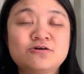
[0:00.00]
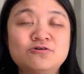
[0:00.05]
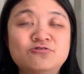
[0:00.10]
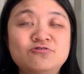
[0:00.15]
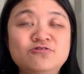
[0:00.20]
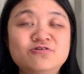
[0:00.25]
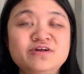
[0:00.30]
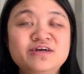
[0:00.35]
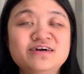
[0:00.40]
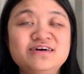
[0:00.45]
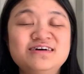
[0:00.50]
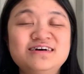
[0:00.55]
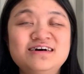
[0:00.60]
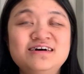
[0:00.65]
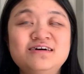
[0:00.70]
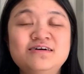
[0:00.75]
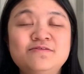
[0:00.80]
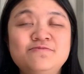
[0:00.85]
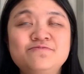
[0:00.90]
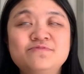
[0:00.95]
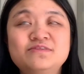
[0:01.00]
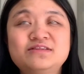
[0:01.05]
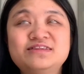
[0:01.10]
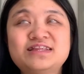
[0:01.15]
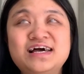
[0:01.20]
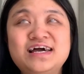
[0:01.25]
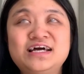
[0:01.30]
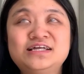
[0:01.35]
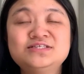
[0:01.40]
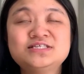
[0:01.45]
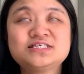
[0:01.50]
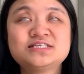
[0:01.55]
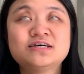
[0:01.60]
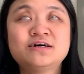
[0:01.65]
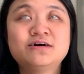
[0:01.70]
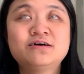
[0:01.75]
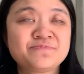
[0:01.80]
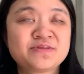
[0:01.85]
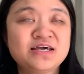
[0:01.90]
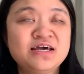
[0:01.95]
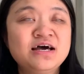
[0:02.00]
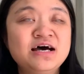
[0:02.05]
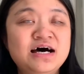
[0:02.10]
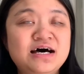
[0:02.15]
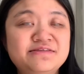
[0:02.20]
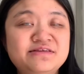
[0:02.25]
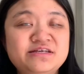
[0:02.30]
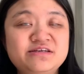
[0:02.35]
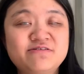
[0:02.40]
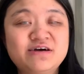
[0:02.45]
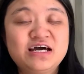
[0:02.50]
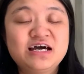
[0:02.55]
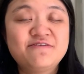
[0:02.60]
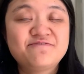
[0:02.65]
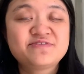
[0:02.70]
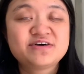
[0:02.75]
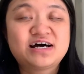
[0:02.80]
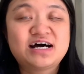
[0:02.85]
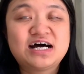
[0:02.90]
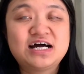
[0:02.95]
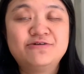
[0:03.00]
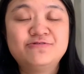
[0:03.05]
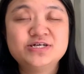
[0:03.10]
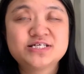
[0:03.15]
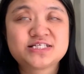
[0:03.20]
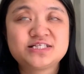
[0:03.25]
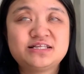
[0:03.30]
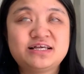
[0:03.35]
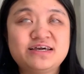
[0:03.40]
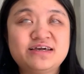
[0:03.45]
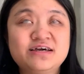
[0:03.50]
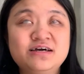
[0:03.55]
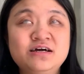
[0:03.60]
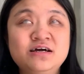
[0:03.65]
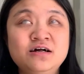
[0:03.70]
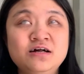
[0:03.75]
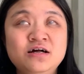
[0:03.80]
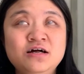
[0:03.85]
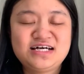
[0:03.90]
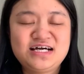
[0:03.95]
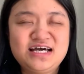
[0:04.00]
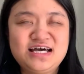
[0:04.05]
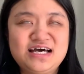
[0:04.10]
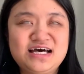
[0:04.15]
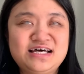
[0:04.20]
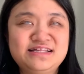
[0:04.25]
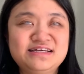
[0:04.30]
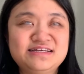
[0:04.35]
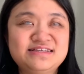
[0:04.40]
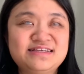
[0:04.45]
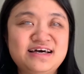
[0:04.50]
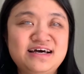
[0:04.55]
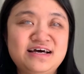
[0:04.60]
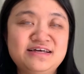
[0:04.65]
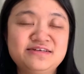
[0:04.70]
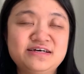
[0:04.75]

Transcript: cornea, lens, and then you have the iris layer. And then